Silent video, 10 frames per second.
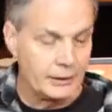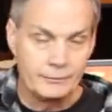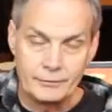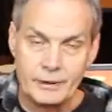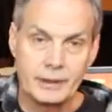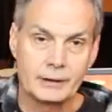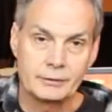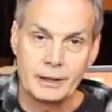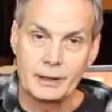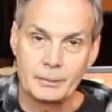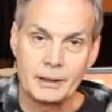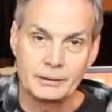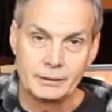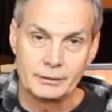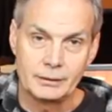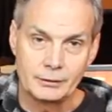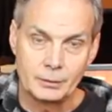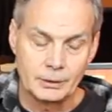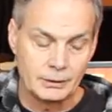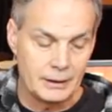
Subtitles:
very excited about this instrument,